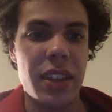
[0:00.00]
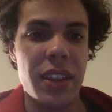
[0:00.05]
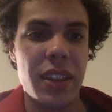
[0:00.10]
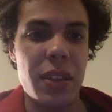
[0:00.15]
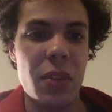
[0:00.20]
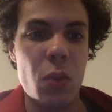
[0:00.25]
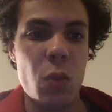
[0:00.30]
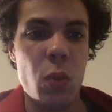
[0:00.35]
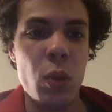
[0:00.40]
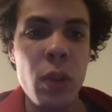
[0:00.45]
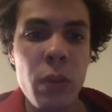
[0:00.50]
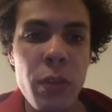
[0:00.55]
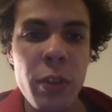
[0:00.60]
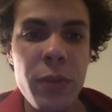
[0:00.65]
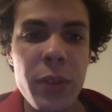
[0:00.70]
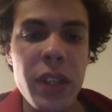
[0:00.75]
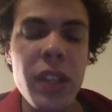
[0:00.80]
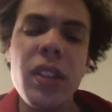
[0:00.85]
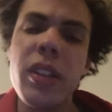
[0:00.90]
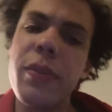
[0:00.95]
We'll
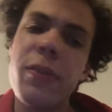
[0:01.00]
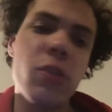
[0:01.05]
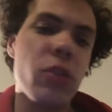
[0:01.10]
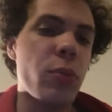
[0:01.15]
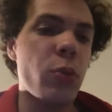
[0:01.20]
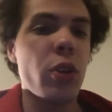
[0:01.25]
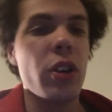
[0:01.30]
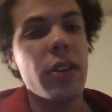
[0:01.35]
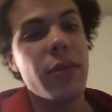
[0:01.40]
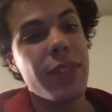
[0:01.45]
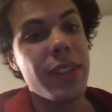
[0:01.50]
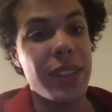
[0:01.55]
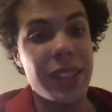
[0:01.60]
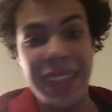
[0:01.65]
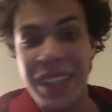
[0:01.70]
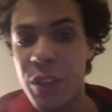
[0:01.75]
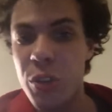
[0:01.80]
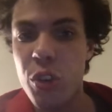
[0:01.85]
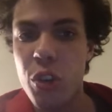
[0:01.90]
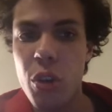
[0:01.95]
reveal if you're more of a
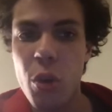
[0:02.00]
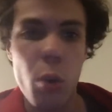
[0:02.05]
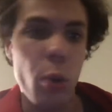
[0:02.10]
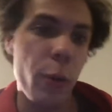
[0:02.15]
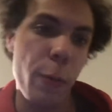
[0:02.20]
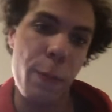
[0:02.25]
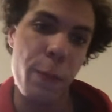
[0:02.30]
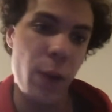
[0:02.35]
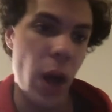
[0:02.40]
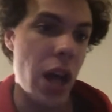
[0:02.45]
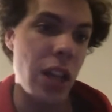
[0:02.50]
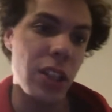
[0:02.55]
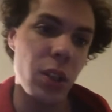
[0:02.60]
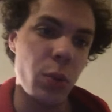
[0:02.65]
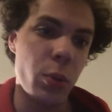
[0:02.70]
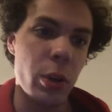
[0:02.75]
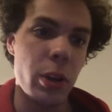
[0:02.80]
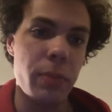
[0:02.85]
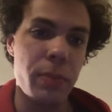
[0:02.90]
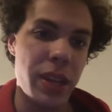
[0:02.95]
leader or
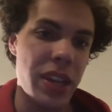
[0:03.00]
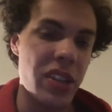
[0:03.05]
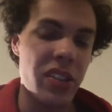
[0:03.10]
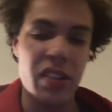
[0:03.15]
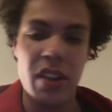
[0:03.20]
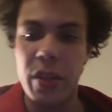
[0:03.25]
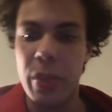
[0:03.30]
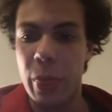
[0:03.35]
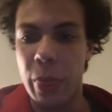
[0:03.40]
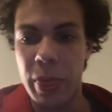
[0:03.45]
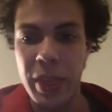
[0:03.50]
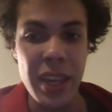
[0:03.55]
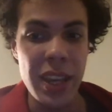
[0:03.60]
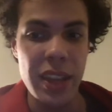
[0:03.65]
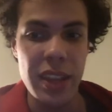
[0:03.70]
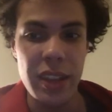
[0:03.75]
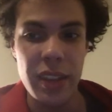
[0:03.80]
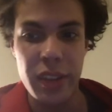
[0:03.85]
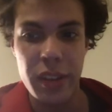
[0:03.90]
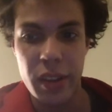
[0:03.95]
follower based on
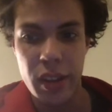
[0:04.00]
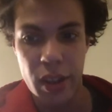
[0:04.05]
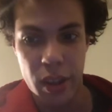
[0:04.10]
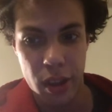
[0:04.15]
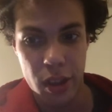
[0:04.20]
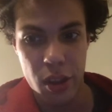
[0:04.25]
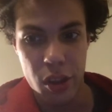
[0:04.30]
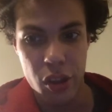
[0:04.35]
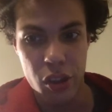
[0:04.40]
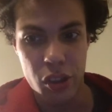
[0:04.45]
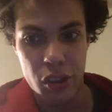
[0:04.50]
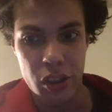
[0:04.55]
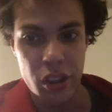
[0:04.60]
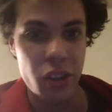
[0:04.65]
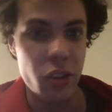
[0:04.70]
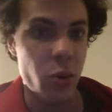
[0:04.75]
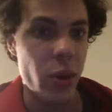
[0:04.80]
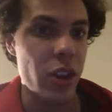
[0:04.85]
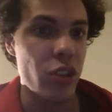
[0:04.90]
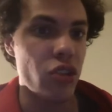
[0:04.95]
these
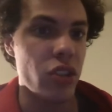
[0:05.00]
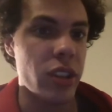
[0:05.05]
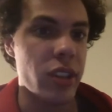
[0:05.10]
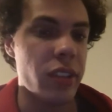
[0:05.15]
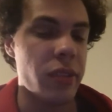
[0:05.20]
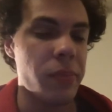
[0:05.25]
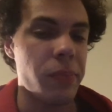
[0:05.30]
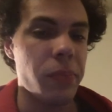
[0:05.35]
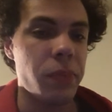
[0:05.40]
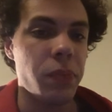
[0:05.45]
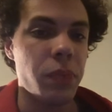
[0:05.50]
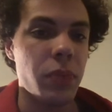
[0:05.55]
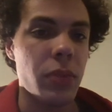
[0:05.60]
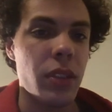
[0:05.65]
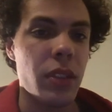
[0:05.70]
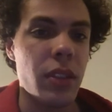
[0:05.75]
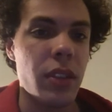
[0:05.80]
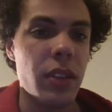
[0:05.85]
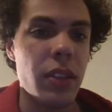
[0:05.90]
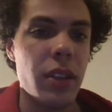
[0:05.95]
6 questions.
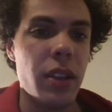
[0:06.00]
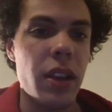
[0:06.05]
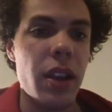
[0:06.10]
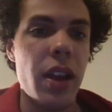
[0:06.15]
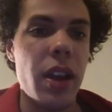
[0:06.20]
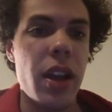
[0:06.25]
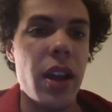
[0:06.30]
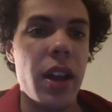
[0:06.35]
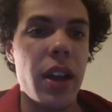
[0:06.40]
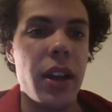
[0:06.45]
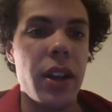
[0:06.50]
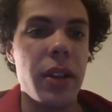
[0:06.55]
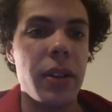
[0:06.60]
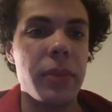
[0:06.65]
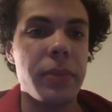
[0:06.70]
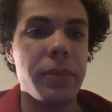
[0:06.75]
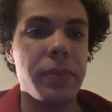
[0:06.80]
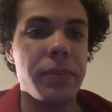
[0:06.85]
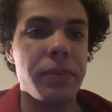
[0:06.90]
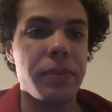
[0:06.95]

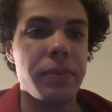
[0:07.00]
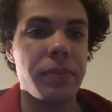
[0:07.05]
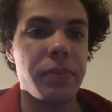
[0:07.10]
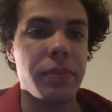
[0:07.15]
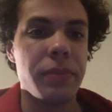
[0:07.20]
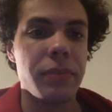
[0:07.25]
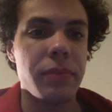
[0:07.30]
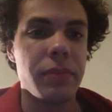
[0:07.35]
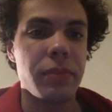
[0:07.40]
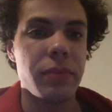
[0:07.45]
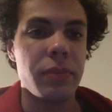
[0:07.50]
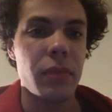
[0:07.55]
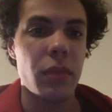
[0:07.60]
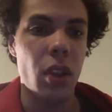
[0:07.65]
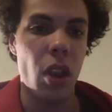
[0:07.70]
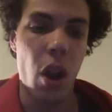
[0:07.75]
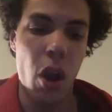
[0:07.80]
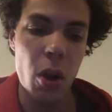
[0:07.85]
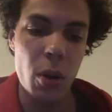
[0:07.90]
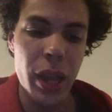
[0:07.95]

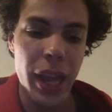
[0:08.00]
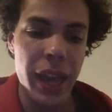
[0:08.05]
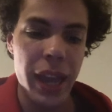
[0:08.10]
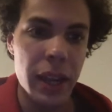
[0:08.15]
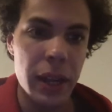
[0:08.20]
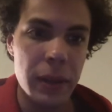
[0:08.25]
Okay.